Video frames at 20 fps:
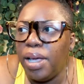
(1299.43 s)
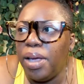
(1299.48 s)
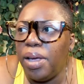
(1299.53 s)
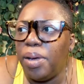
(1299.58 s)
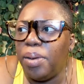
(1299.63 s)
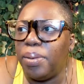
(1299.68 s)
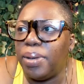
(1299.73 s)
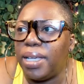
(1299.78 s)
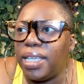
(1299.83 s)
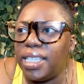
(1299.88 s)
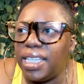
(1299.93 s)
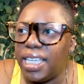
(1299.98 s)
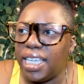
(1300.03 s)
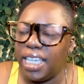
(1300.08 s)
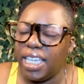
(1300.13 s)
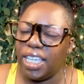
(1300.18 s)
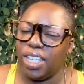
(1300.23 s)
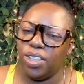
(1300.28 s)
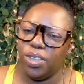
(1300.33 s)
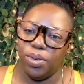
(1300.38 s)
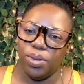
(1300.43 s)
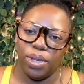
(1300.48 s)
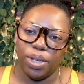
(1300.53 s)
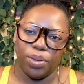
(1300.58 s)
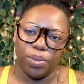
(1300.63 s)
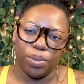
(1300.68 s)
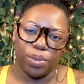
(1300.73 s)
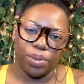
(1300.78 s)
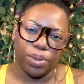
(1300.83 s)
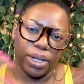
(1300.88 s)
Because again, you
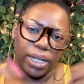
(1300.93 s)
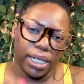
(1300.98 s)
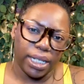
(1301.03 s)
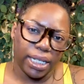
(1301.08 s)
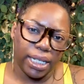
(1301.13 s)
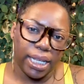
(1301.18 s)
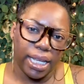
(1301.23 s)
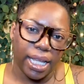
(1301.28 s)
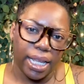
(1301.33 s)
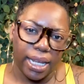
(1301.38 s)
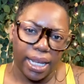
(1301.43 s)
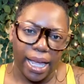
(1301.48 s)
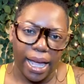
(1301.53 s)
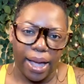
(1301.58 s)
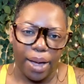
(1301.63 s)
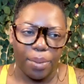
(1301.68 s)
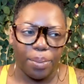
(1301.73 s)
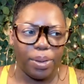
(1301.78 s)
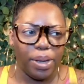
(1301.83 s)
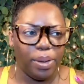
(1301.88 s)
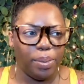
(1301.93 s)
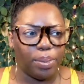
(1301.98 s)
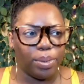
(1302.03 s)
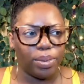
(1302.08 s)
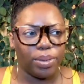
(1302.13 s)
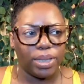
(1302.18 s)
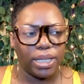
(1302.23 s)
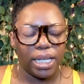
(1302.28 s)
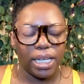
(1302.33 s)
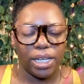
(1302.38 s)
can really allow
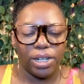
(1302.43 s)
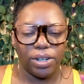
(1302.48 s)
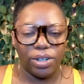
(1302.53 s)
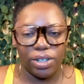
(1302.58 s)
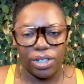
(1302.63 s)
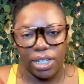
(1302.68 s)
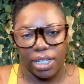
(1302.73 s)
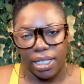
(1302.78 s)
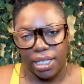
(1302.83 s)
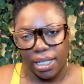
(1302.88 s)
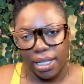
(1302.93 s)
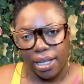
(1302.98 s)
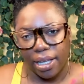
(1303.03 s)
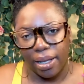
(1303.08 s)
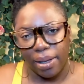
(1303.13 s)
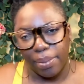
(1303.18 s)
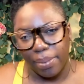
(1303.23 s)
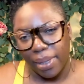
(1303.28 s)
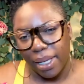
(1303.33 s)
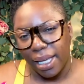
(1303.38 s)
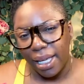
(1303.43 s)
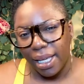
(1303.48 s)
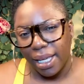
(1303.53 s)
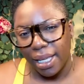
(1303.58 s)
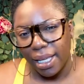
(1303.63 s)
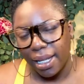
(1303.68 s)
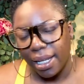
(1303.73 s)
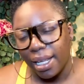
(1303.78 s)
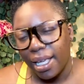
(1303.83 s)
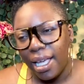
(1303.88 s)
people's energy to come
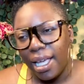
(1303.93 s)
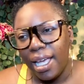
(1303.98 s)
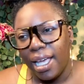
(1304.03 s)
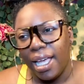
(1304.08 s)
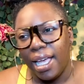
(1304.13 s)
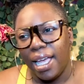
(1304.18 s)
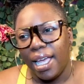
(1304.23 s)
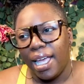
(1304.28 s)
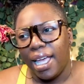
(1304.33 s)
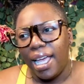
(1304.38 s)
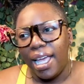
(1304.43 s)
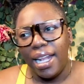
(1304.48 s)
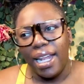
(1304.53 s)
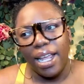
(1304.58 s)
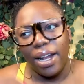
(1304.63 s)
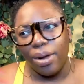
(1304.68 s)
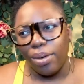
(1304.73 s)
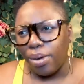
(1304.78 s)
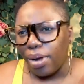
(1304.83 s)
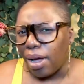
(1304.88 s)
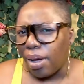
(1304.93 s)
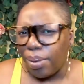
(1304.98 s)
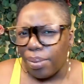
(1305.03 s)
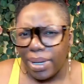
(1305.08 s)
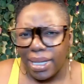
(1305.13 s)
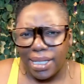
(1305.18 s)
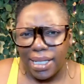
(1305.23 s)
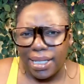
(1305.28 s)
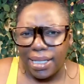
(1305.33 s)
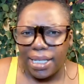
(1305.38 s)
in, and they don't
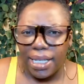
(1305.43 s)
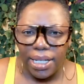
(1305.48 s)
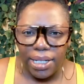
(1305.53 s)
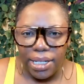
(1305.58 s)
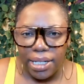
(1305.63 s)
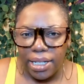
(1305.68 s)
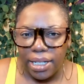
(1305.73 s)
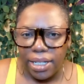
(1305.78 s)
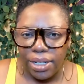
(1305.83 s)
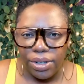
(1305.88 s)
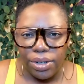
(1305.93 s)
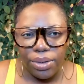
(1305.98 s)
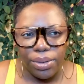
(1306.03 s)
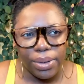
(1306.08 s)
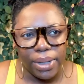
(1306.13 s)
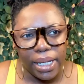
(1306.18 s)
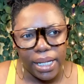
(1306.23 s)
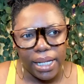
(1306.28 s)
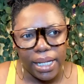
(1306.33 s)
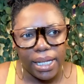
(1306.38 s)
always intentionally do it.